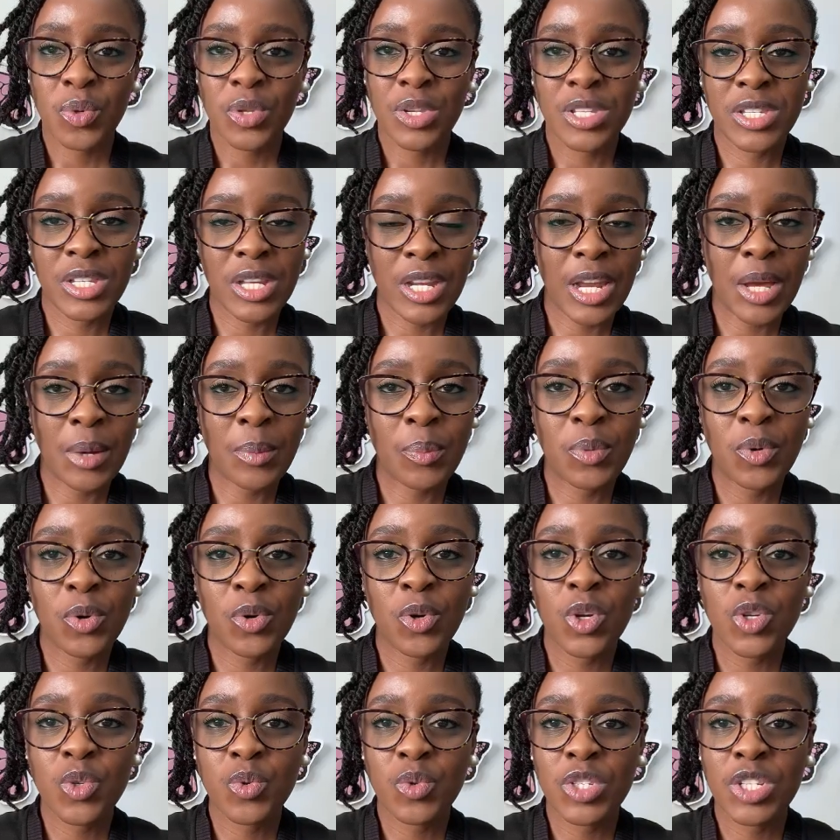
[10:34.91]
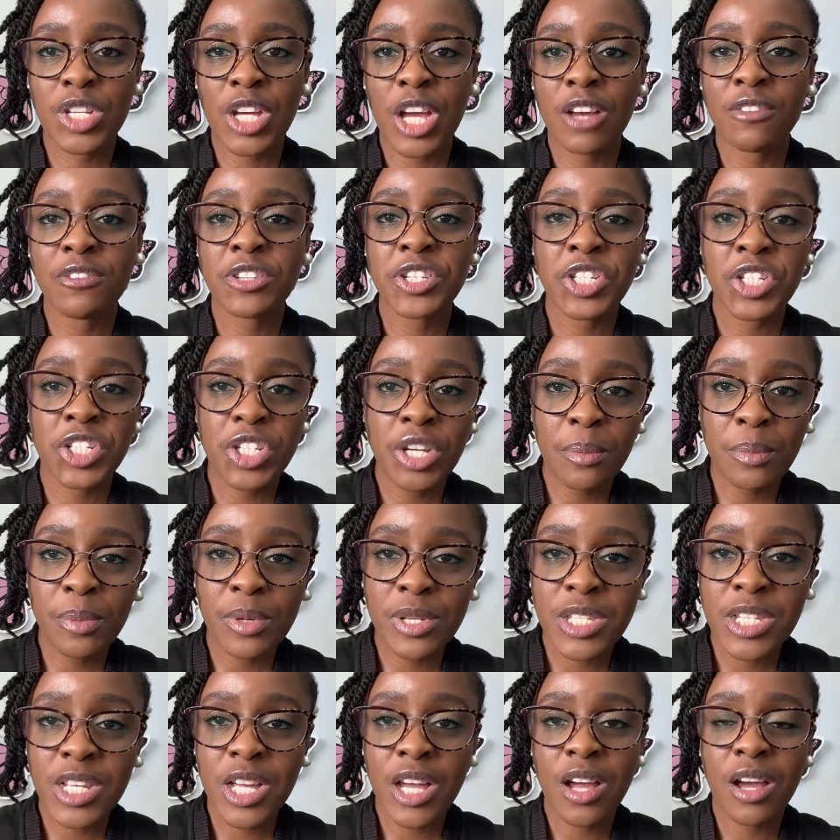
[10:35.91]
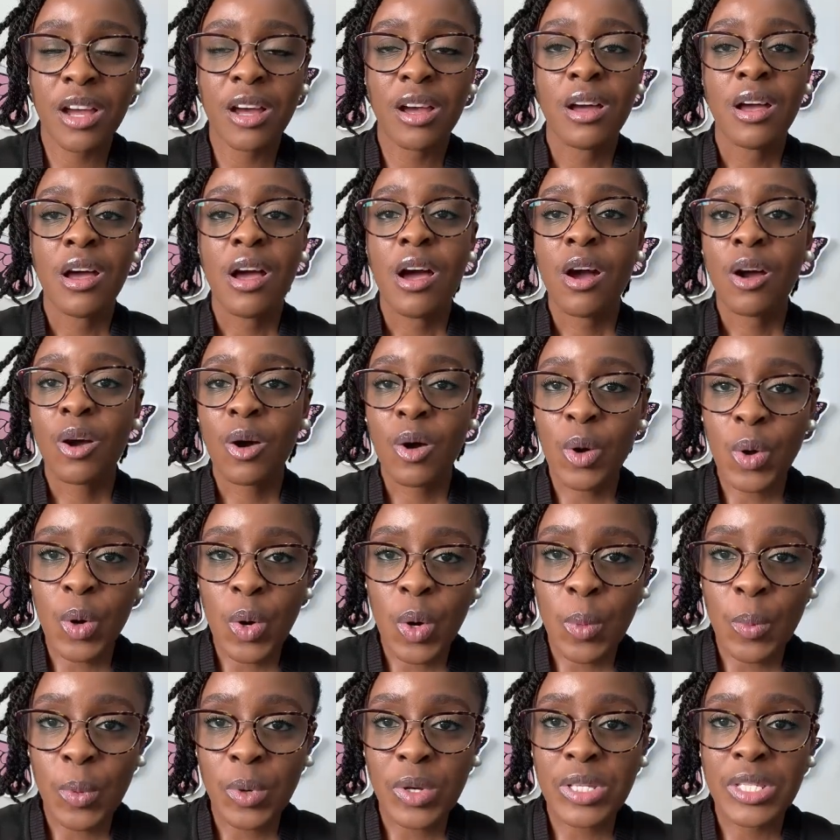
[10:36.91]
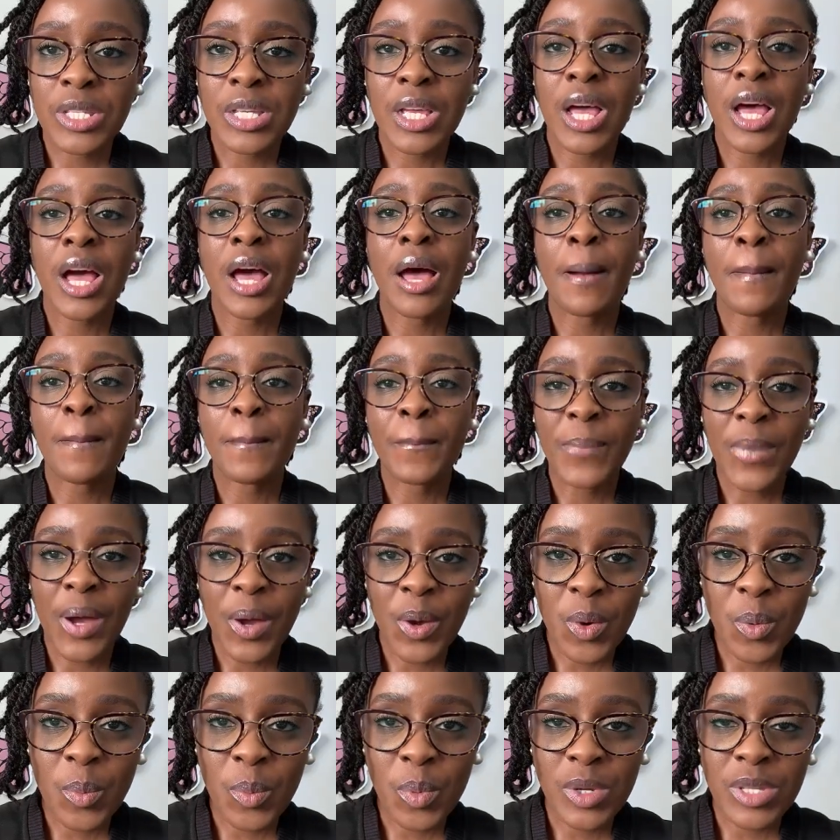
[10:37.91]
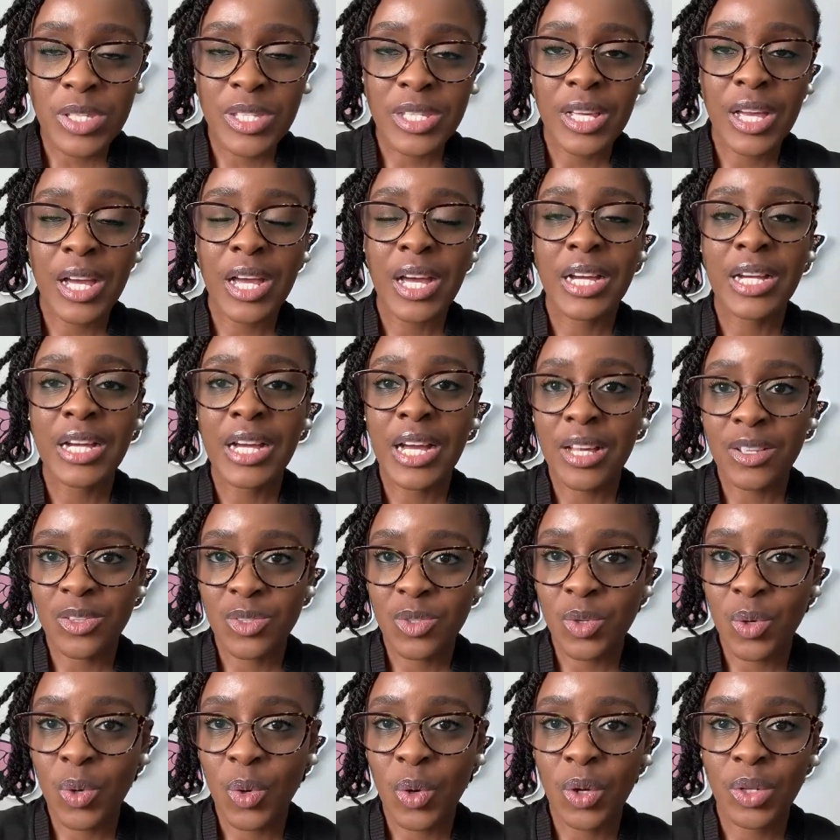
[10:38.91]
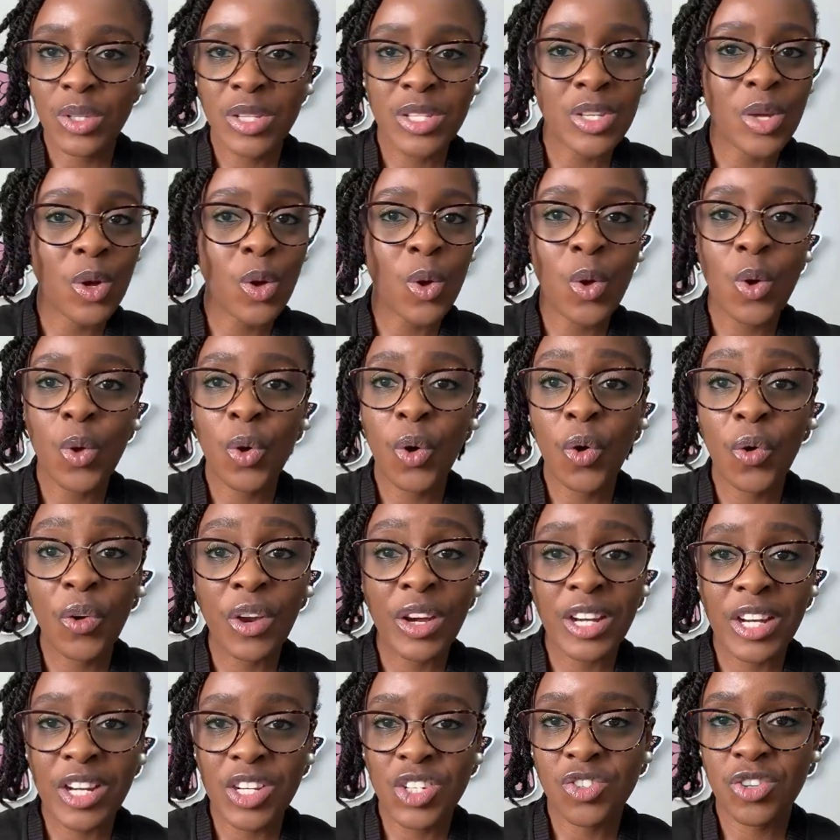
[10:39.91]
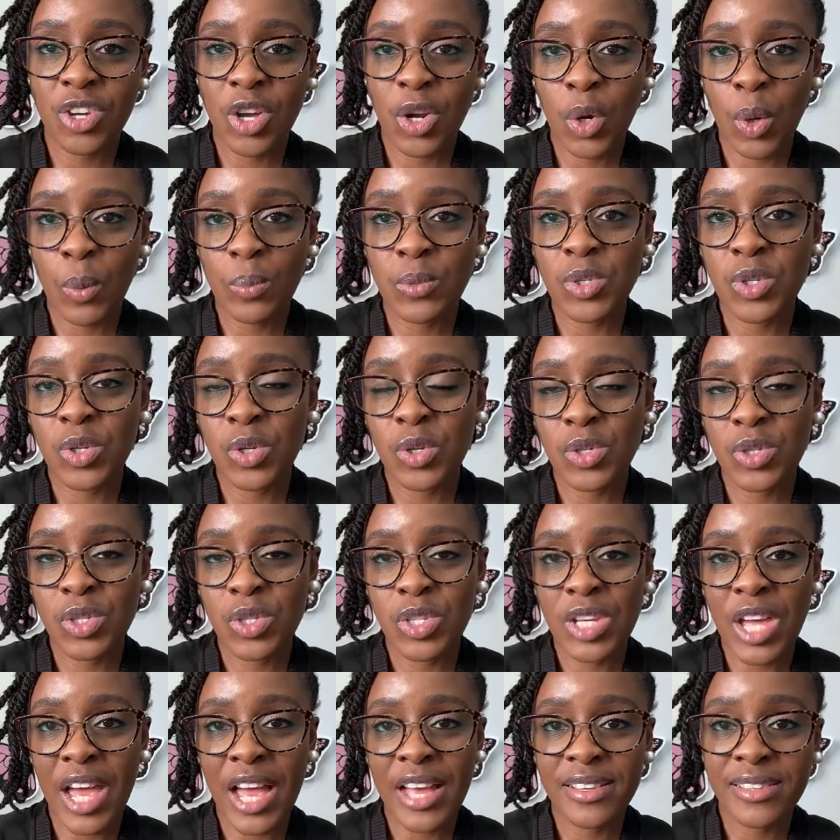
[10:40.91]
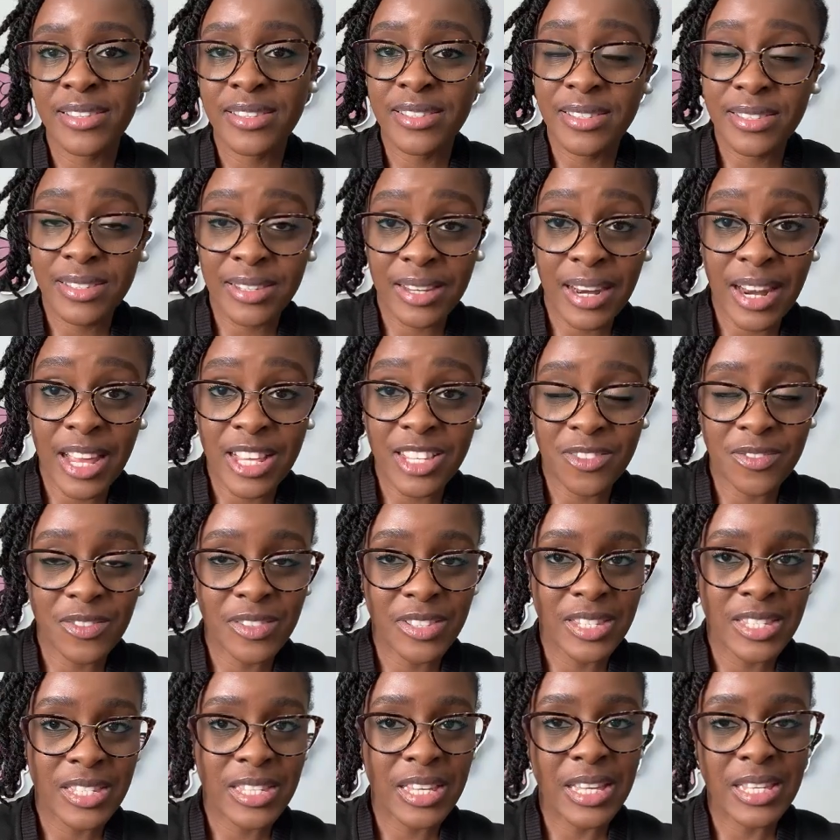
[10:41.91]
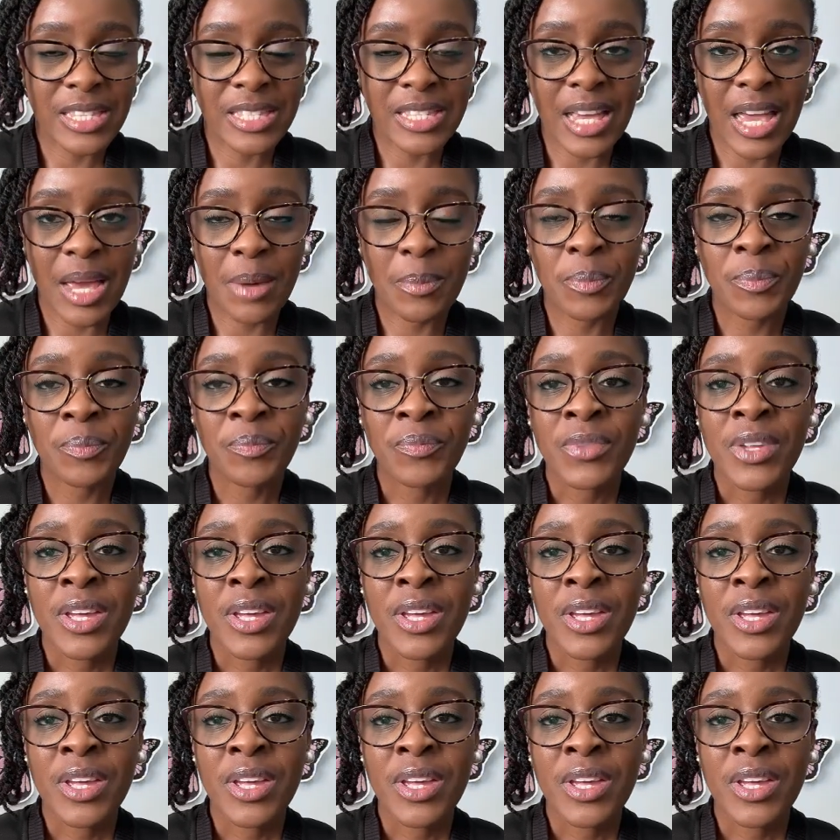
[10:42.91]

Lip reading: These are like products which have shea butter, cocoa butter, mango butter, castor oil. These are all great natural options as sealants for this hair type.